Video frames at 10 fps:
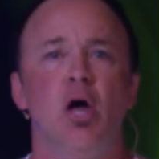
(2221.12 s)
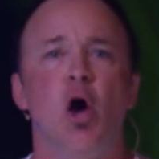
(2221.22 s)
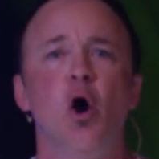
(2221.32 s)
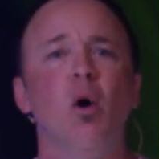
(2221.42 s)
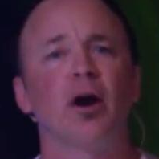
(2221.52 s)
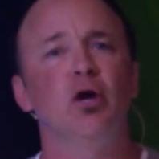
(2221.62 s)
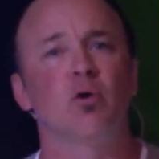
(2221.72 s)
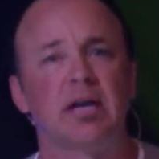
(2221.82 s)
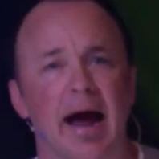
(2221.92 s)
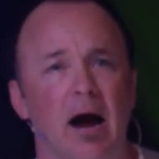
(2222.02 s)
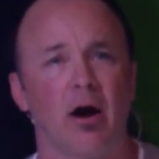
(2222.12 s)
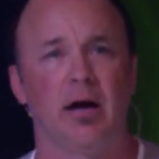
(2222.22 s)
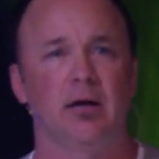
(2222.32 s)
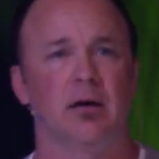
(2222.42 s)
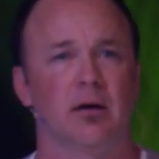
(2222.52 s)
Who are you
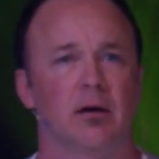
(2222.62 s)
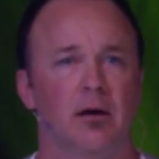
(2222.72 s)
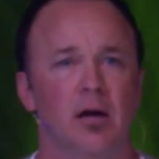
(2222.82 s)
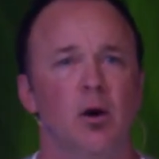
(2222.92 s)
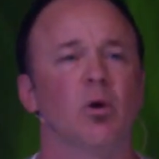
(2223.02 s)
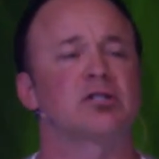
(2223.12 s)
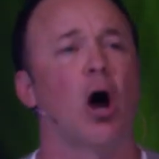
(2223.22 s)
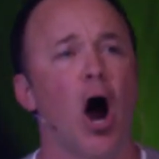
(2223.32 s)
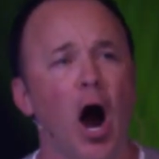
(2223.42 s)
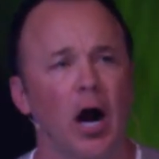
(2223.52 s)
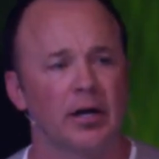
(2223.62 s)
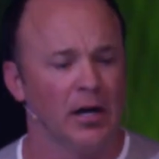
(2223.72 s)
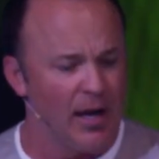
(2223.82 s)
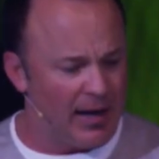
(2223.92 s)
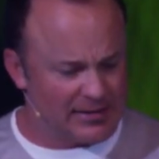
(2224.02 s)
carrying? What's hard
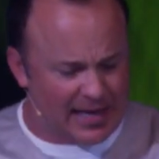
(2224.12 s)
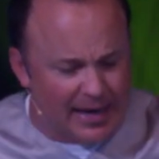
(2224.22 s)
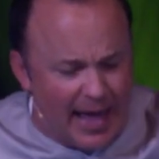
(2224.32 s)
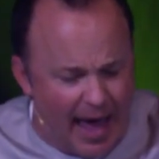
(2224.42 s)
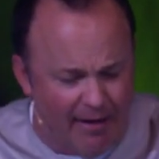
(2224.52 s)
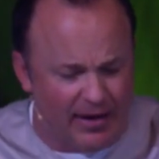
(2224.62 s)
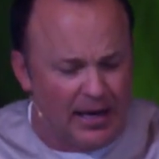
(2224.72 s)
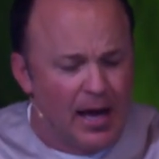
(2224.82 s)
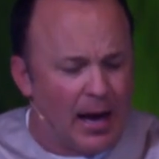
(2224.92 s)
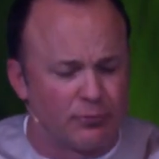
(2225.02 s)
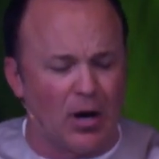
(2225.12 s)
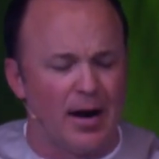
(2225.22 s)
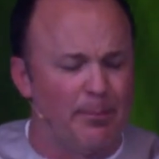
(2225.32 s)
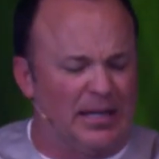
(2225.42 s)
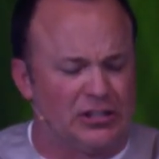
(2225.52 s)
and it's getting heavy. I'm trying
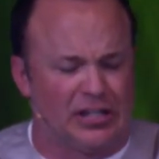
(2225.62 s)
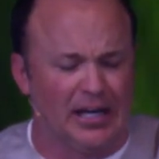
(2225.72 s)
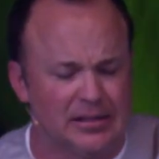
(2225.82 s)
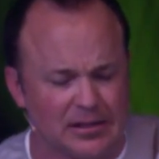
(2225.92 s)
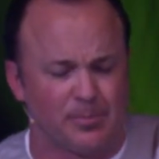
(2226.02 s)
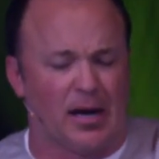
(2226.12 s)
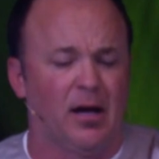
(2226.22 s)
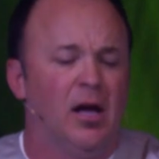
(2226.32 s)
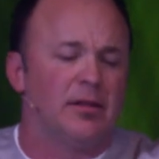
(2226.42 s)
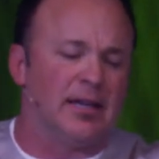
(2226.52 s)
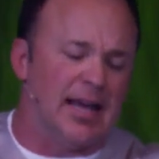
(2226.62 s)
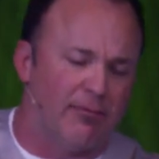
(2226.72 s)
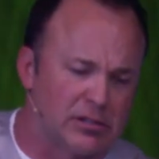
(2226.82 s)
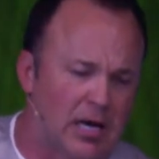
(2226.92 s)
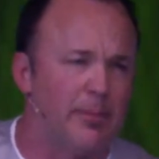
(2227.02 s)
to be Jesus, but the
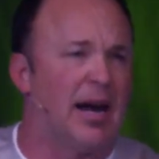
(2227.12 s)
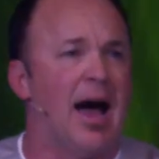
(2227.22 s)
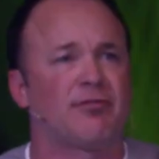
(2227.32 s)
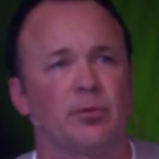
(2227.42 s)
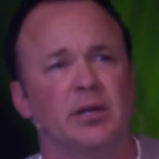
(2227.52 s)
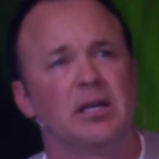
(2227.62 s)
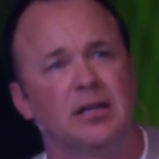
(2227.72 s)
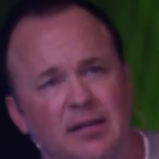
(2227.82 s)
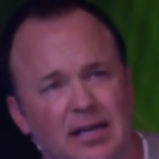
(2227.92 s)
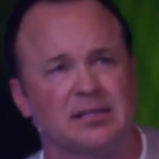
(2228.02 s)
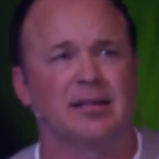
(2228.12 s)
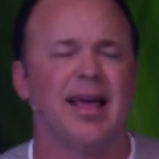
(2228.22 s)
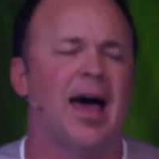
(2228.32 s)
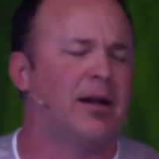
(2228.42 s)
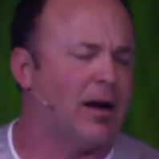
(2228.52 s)
devil's coming after me and this and
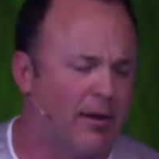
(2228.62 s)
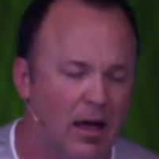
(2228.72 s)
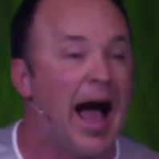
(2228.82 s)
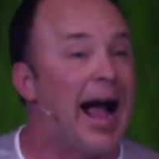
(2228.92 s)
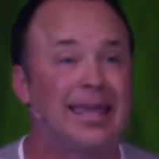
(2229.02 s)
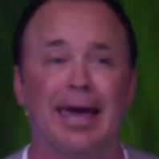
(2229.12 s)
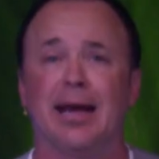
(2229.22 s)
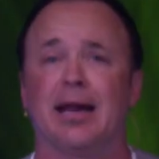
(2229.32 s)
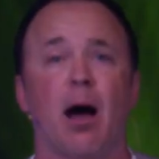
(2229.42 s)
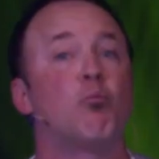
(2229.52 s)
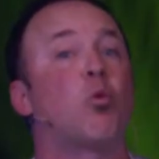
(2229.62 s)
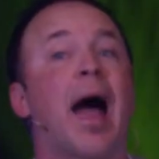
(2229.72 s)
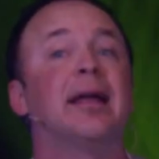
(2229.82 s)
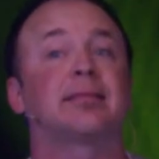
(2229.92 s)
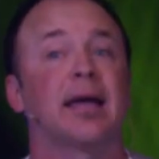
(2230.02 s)
that. And I get it. I'm
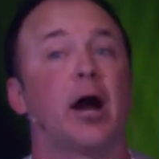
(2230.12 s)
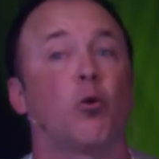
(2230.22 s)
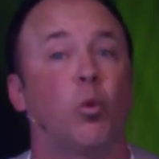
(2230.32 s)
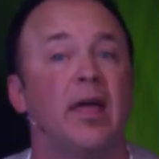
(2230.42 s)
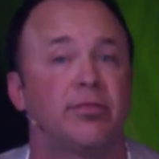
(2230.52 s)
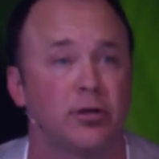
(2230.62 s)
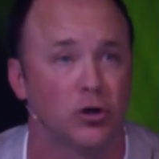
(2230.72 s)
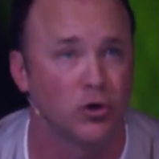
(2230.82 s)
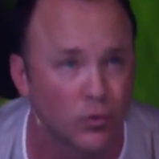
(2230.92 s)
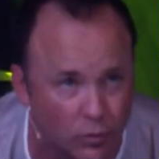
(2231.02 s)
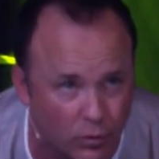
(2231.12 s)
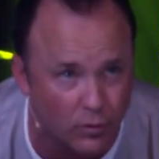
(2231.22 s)
right there with you.